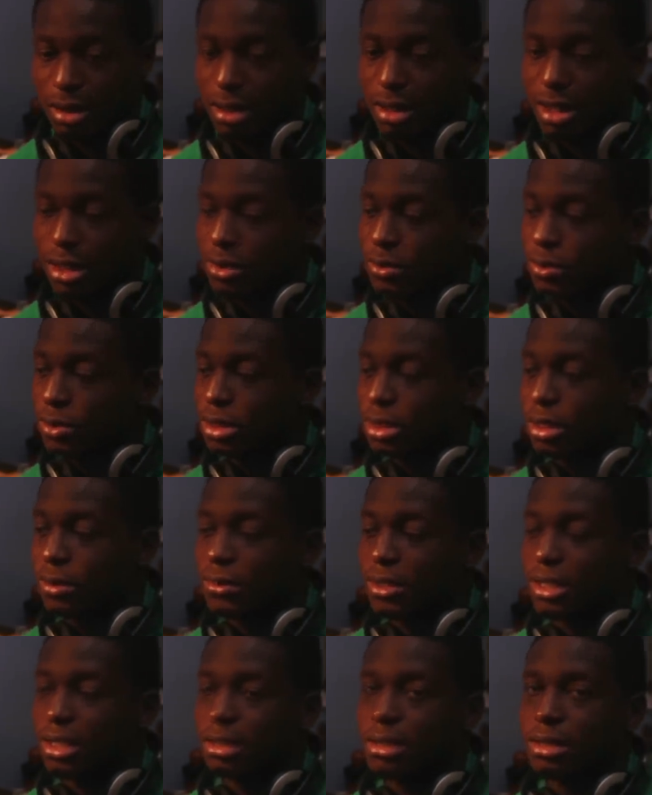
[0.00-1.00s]
That's what's up
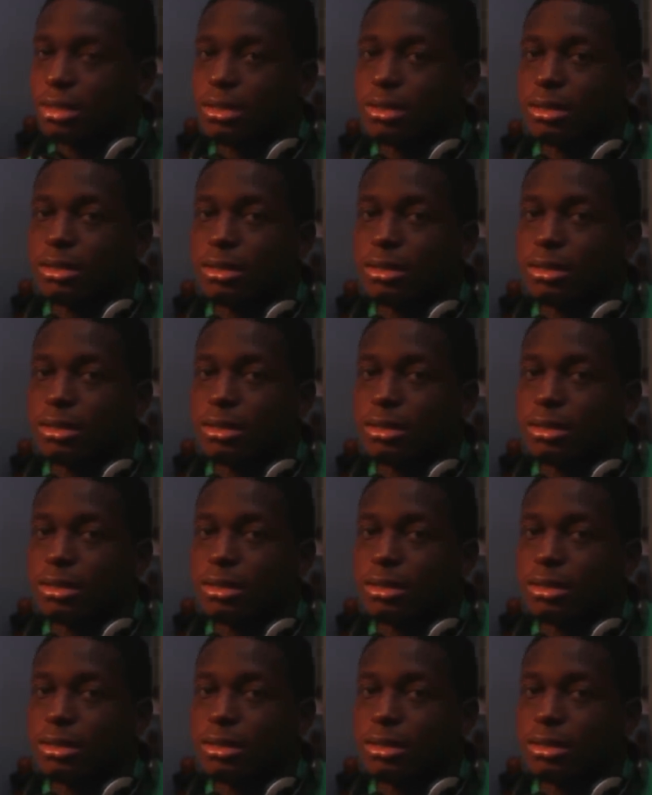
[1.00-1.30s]
next.